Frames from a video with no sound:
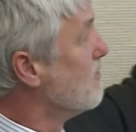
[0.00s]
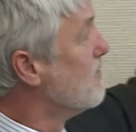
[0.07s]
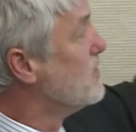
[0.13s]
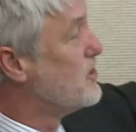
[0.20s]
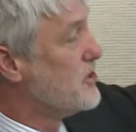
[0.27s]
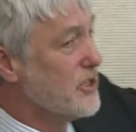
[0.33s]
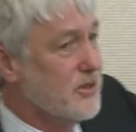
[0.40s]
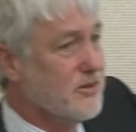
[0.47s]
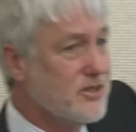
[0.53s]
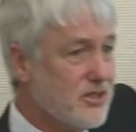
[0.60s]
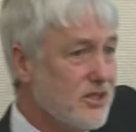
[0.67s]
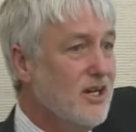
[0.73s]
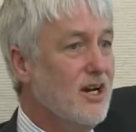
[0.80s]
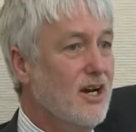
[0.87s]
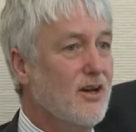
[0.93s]
reduce
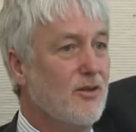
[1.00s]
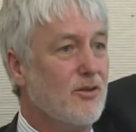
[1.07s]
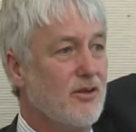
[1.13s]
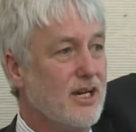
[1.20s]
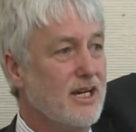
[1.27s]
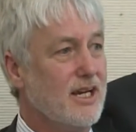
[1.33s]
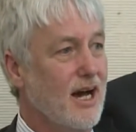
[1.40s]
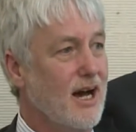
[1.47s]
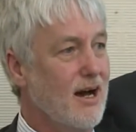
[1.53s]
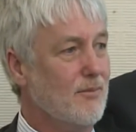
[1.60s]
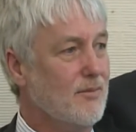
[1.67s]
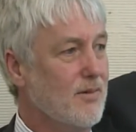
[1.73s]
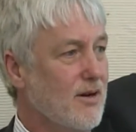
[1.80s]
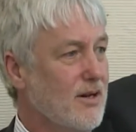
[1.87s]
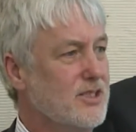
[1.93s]
I
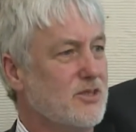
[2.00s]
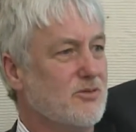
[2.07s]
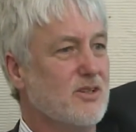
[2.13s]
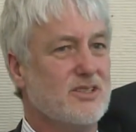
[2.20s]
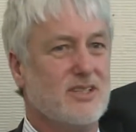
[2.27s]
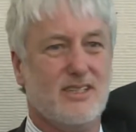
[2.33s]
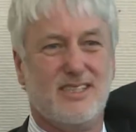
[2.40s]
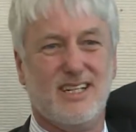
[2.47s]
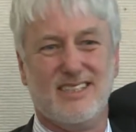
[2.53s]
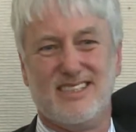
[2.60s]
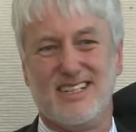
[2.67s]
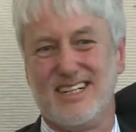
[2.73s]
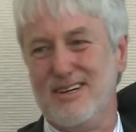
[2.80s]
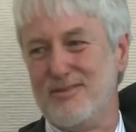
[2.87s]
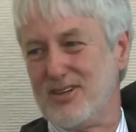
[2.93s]
just realised I said
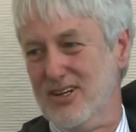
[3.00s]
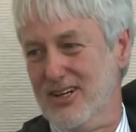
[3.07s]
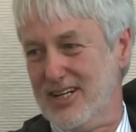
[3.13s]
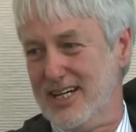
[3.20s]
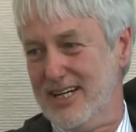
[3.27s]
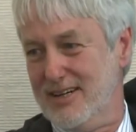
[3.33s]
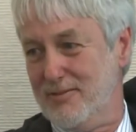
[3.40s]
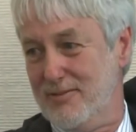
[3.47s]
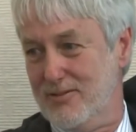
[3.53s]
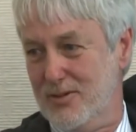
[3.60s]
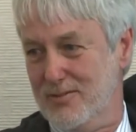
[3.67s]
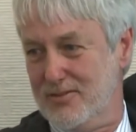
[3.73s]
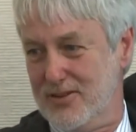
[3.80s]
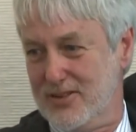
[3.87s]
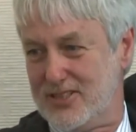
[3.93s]
significantly in a
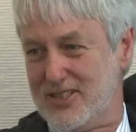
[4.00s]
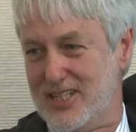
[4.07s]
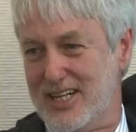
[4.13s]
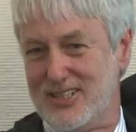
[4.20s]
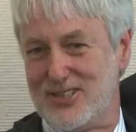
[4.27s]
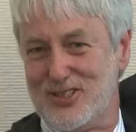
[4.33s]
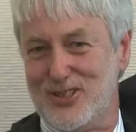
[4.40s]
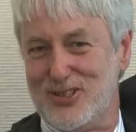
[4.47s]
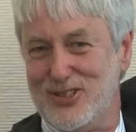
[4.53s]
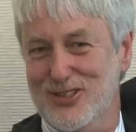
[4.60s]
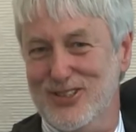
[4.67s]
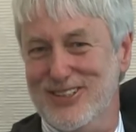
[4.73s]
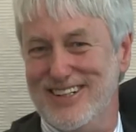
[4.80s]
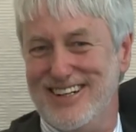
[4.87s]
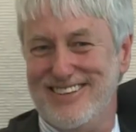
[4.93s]
room full of
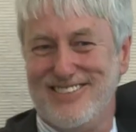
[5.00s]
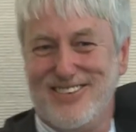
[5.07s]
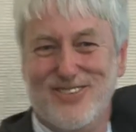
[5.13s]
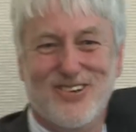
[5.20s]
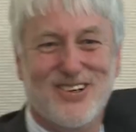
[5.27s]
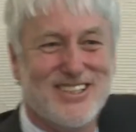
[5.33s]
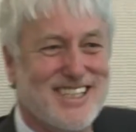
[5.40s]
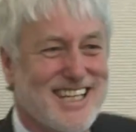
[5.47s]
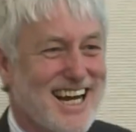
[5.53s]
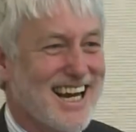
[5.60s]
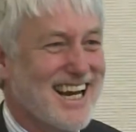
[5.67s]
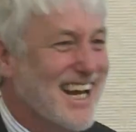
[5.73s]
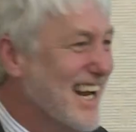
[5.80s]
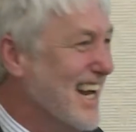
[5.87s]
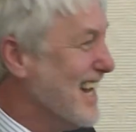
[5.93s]
statisticians, I have to watch that.
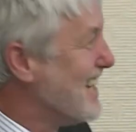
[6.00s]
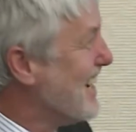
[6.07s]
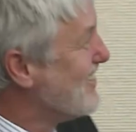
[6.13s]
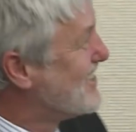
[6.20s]
They've